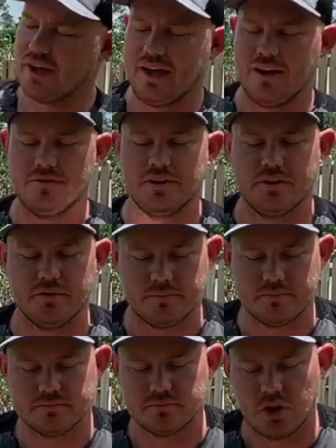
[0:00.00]
have a
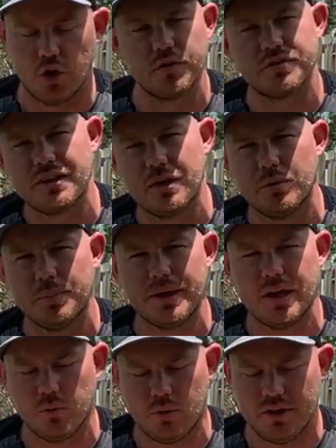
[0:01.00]
overstable
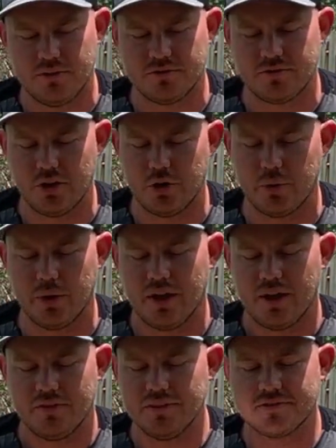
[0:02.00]
PA1, so
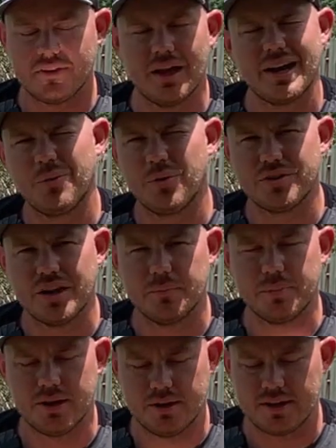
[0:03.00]
this slot I rotate a
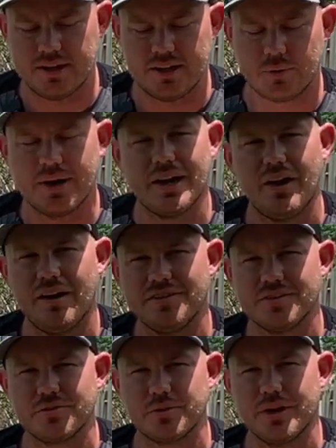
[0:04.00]
bit. Right now I have
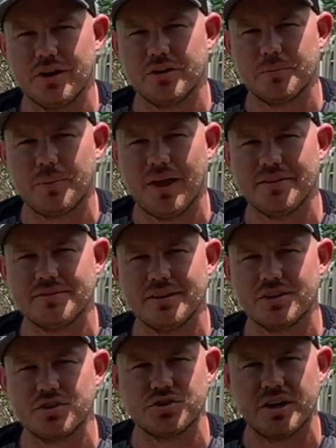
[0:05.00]
this 300
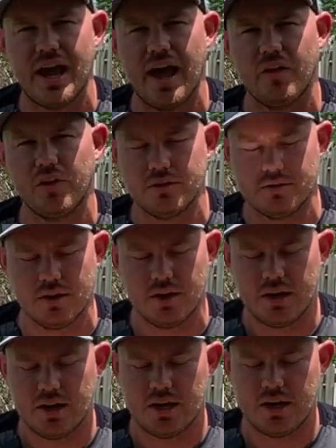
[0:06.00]
plastic Catrina Allen
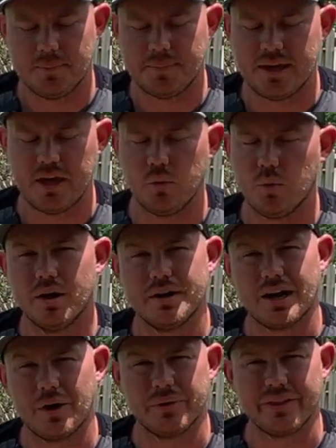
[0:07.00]

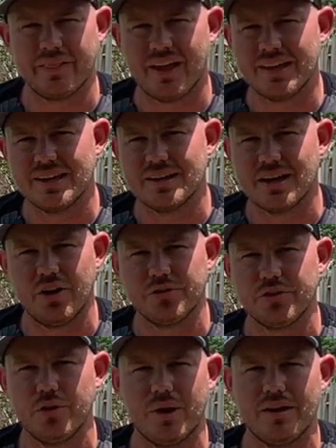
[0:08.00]
PA1. I really like it. I
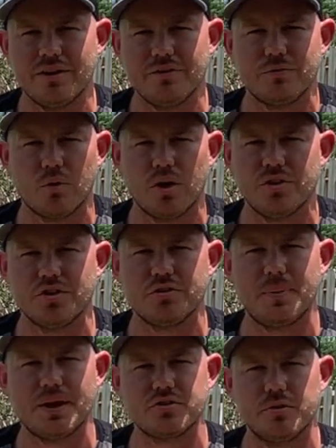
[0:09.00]
also have a 400
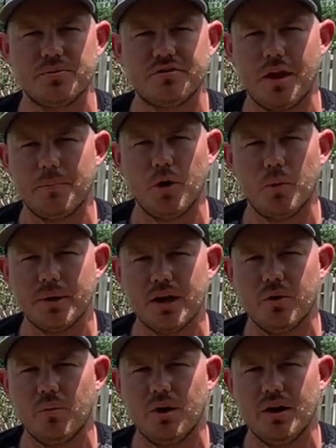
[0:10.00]
Spectrum Seppo
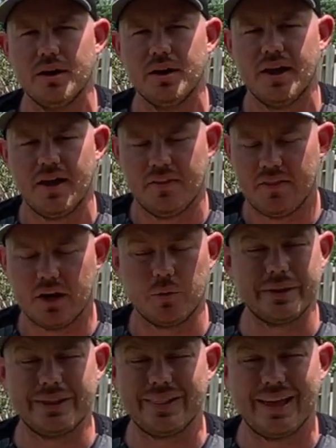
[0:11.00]
PA1 that I
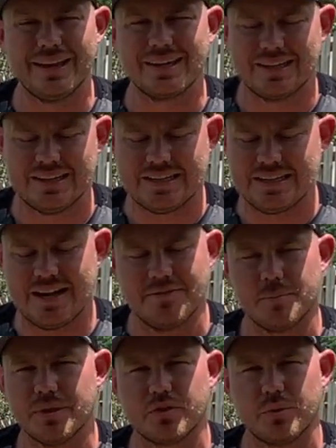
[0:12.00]
really like. I
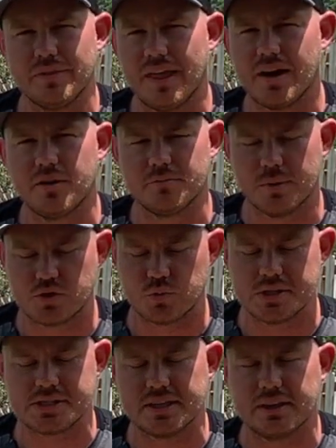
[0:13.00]
haven't been throwing that as much
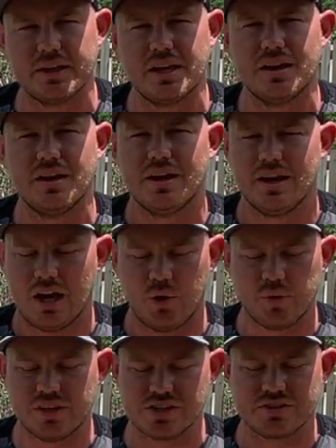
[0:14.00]
recently. I
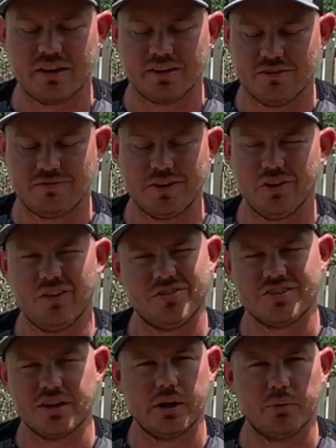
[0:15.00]
really just like the feel
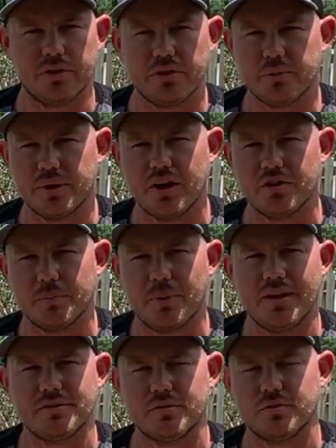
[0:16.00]
of sticking with the 300
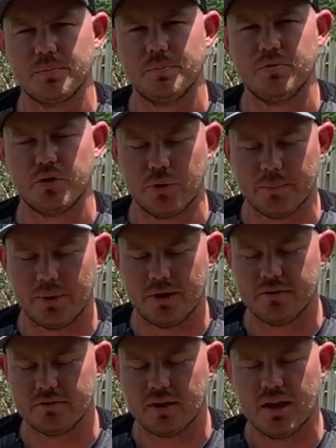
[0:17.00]
plastic for throwing
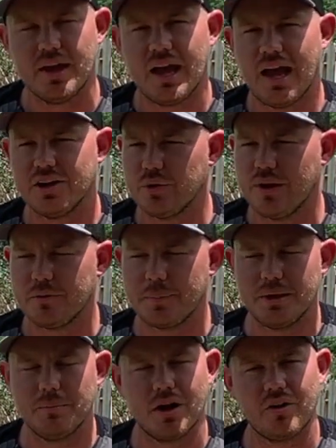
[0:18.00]
putters. I do have a
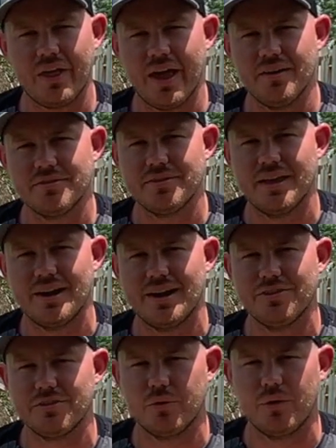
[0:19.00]
P Model S that
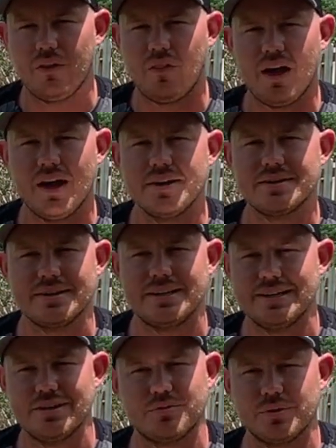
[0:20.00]
I throw a lot.
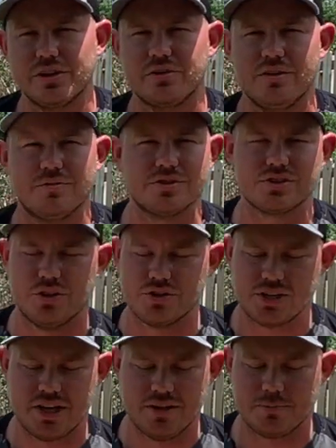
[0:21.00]
It's really great for stall
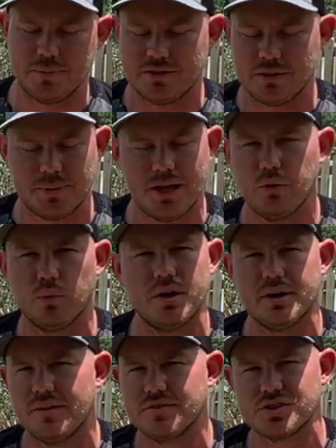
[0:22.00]
shots, but the
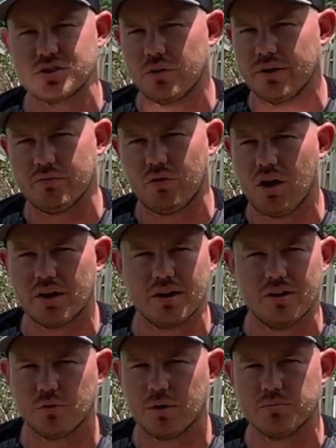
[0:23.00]
PA1, I've just thrown it long
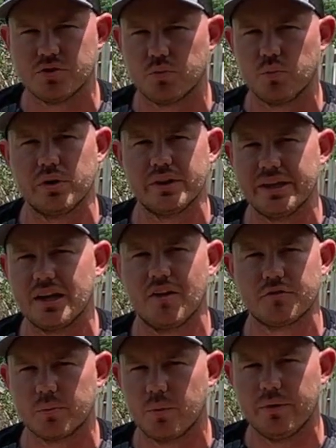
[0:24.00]
enough where I'm just really
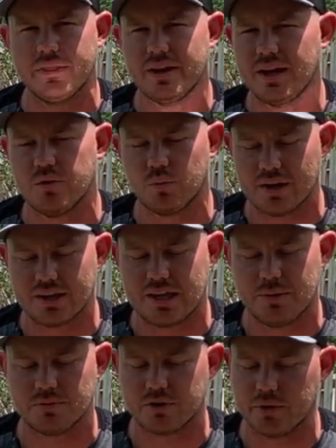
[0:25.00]
comfortable with it and want
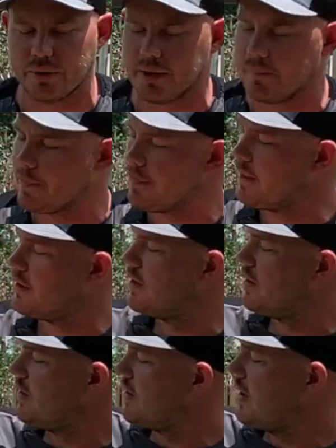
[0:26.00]
to keep throwing it.
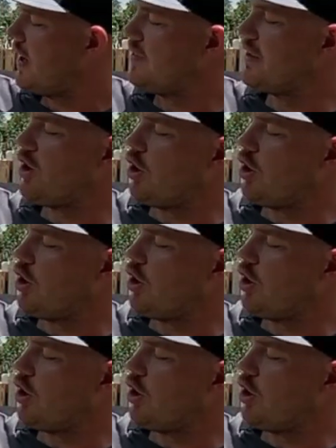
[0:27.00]
And then